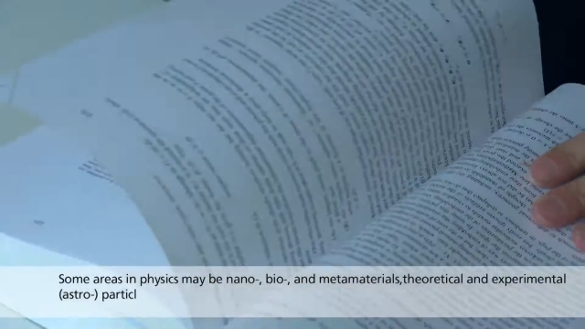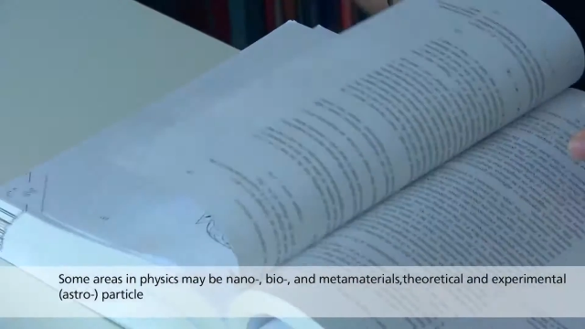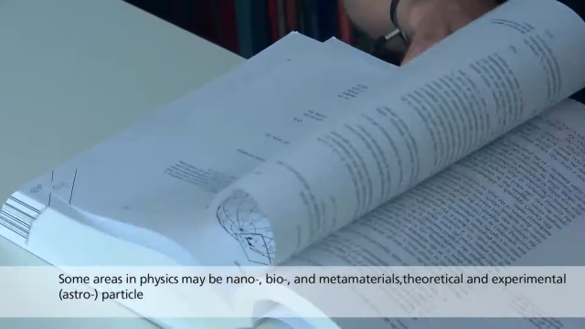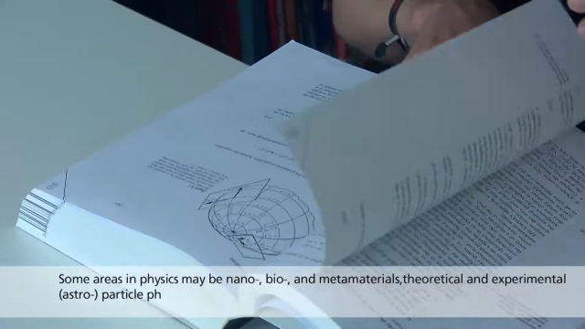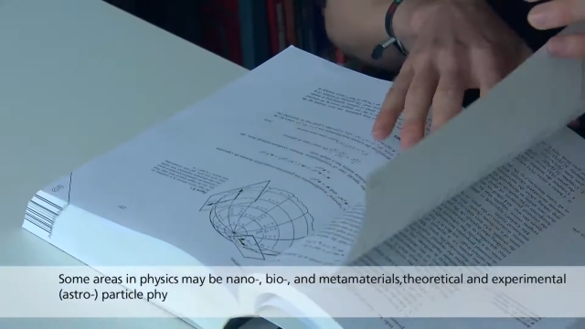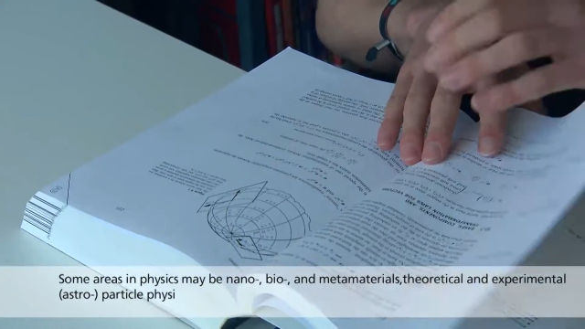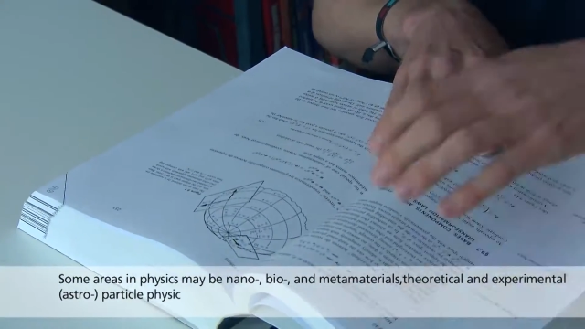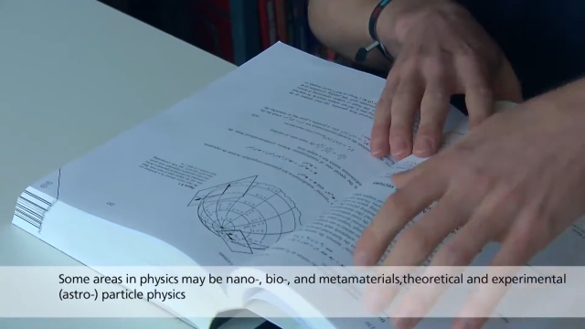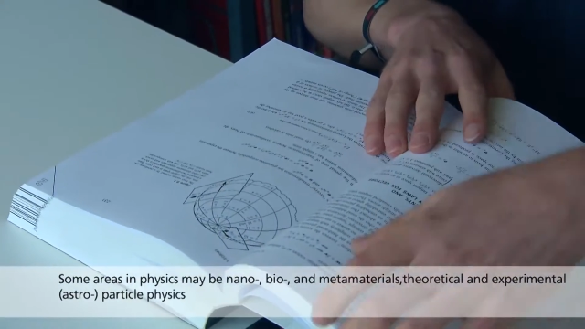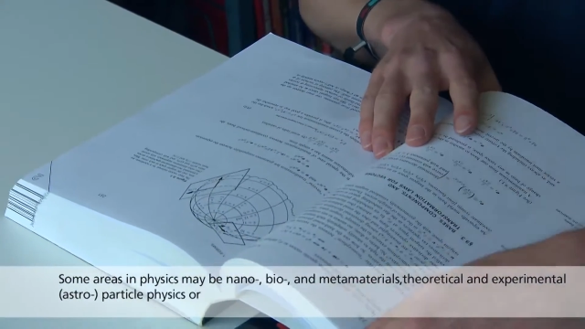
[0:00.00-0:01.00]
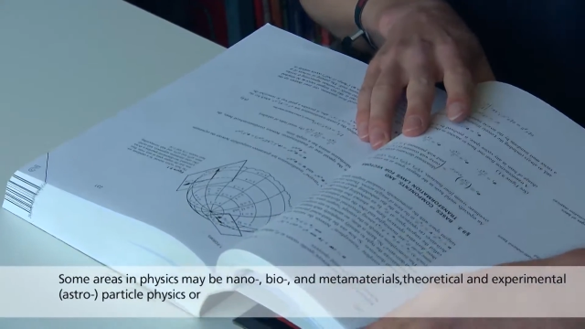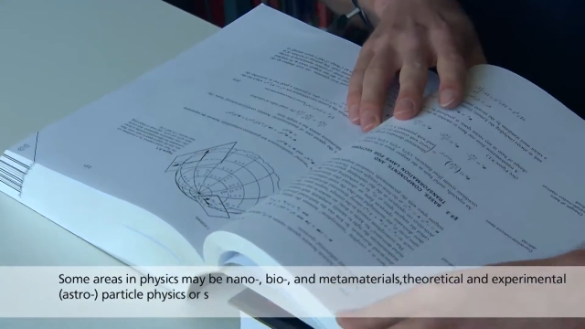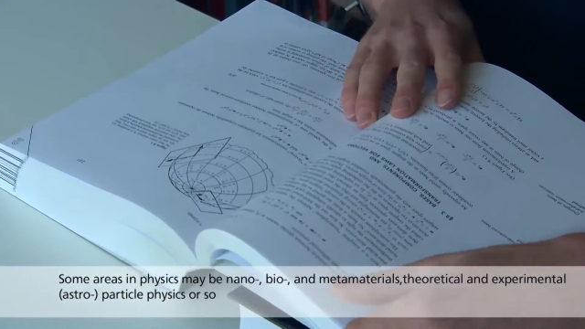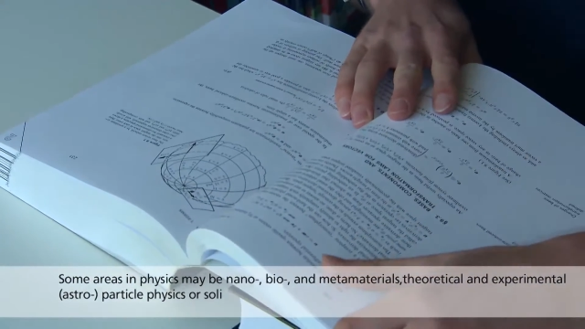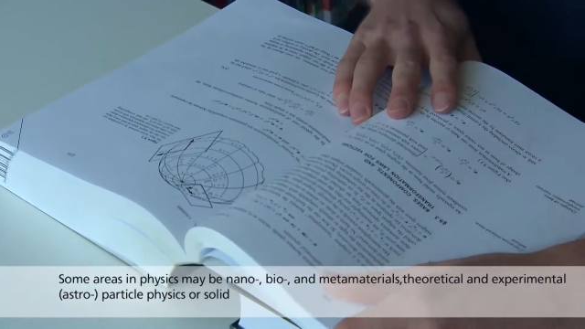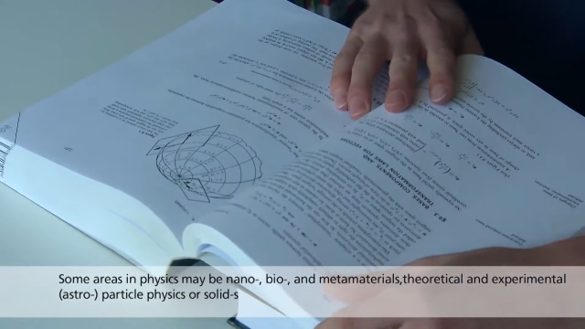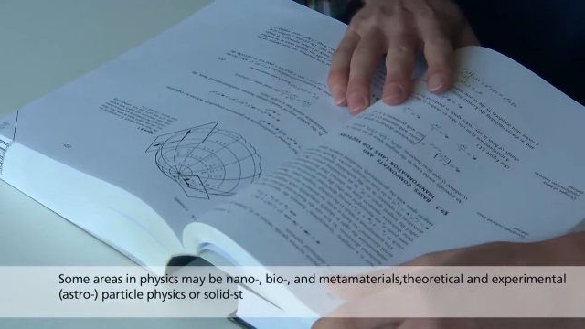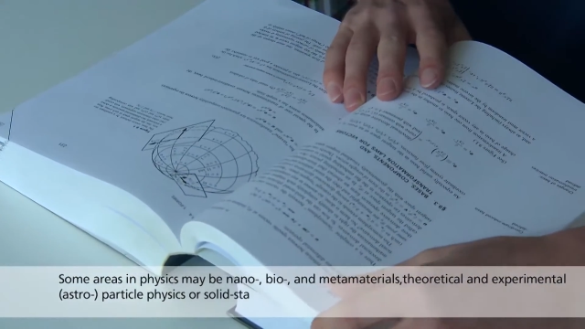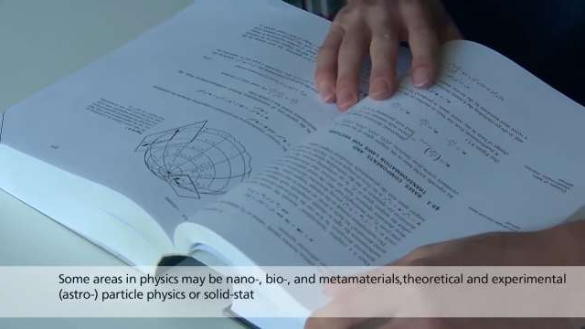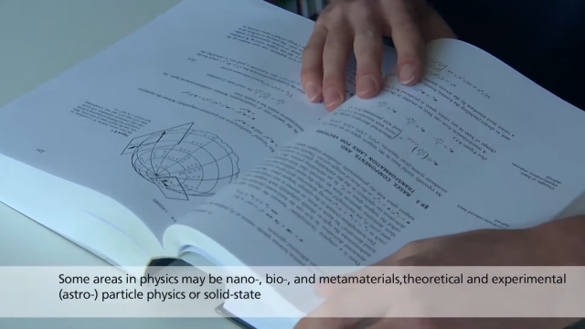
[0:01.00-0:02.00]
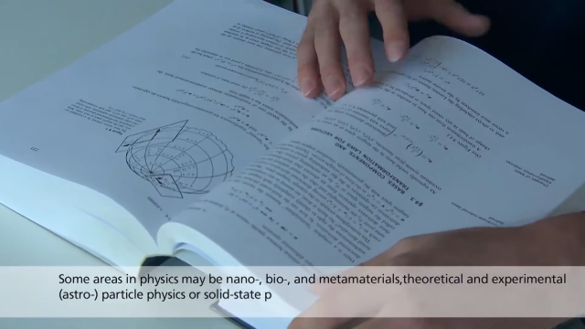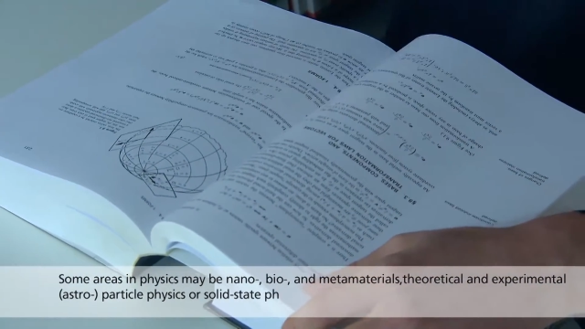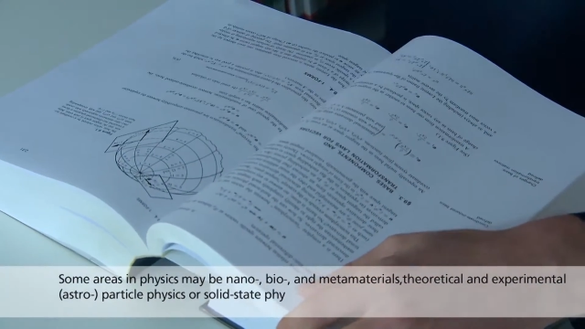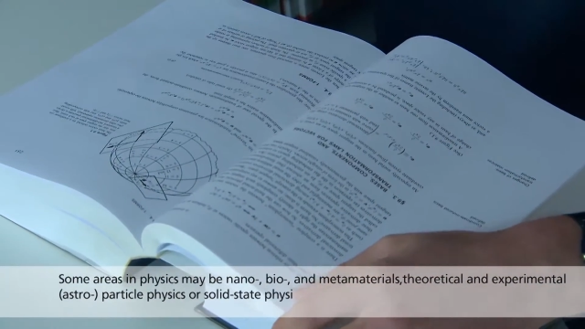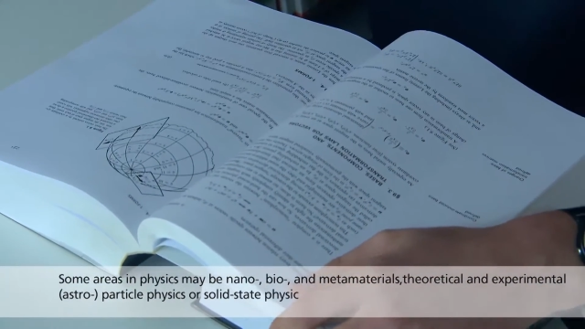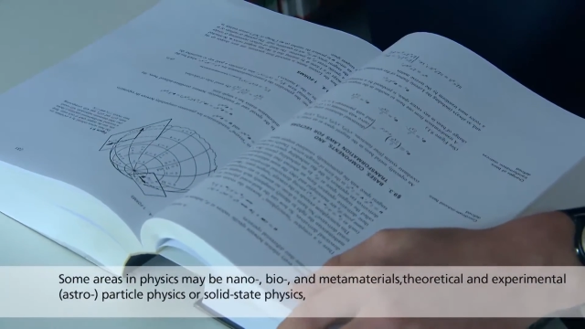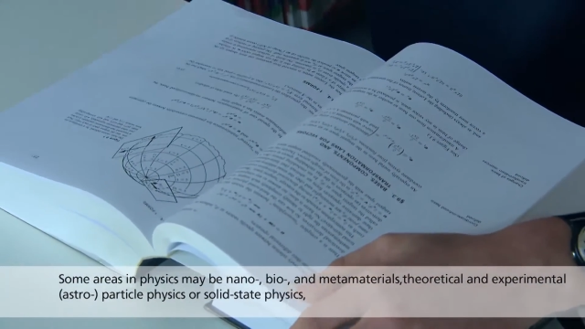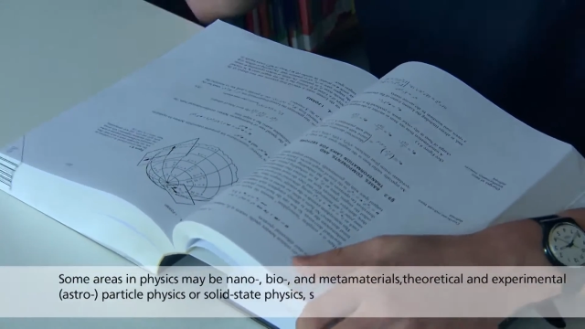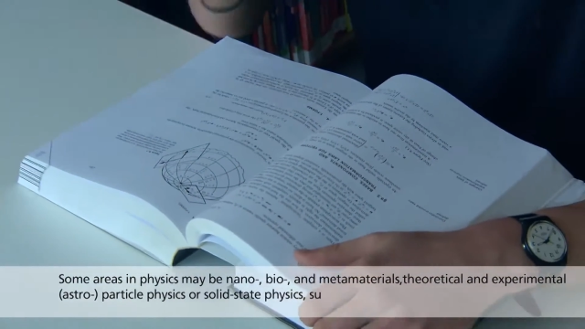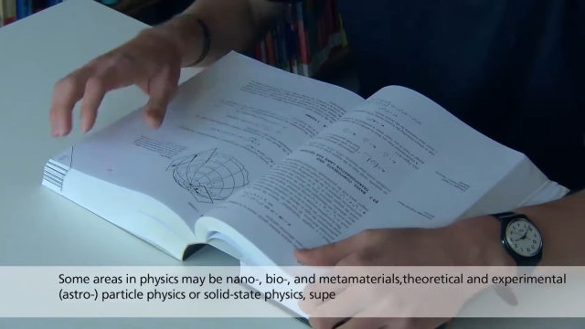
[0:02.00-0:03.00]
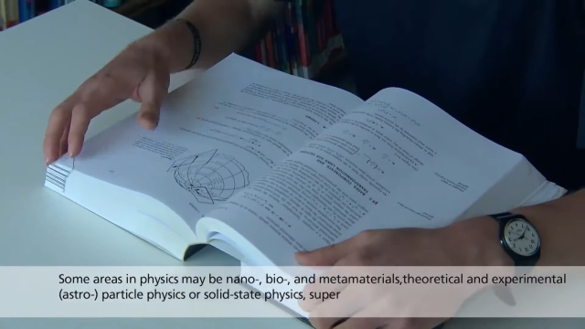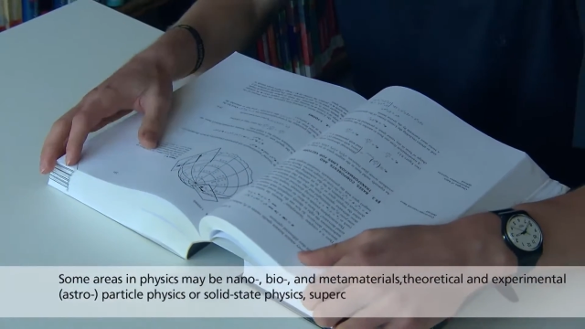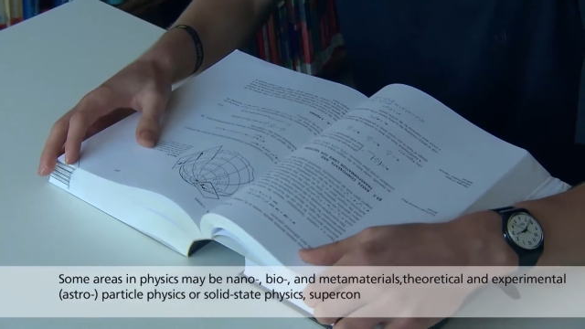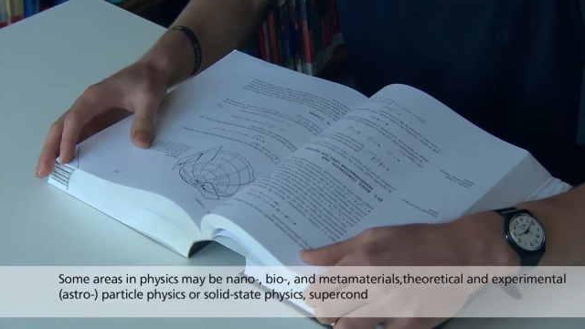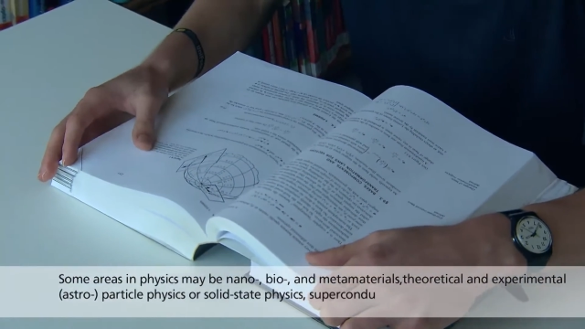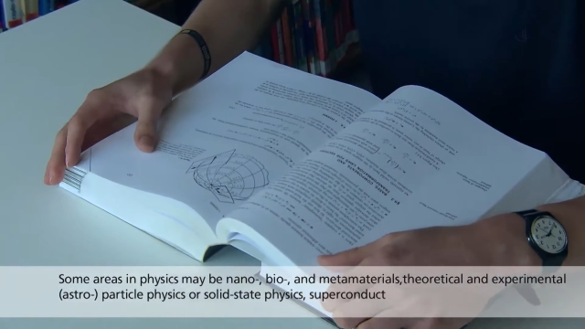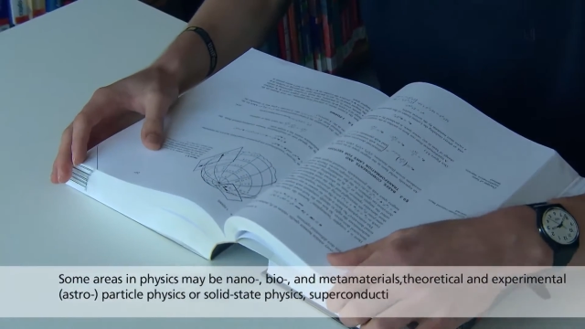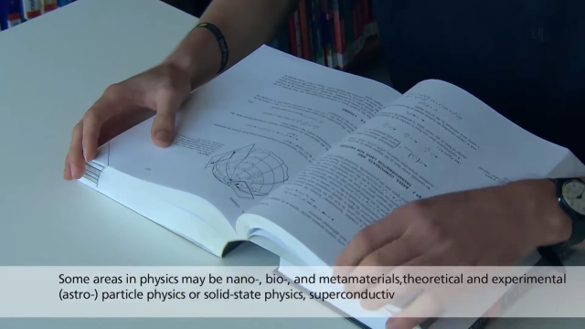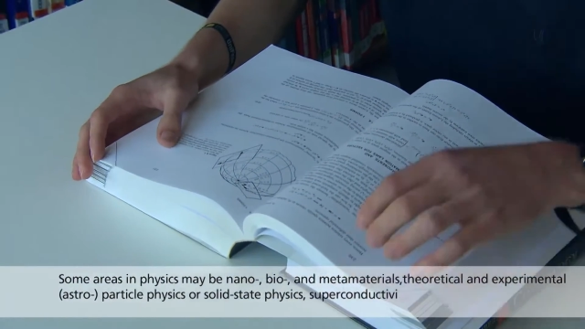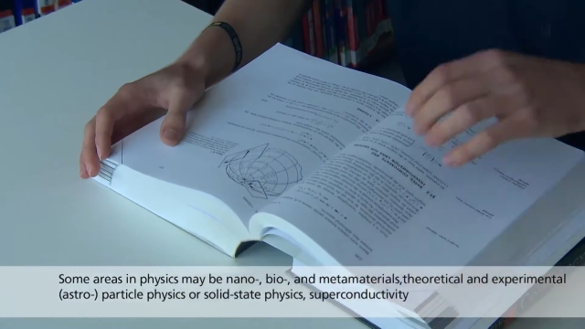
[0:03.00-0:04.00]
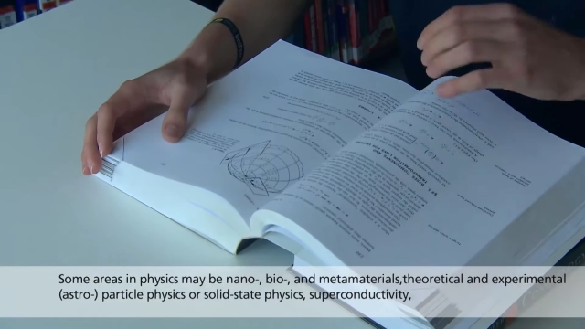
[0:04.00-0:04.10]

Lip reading: Nobody's mouth can be seen.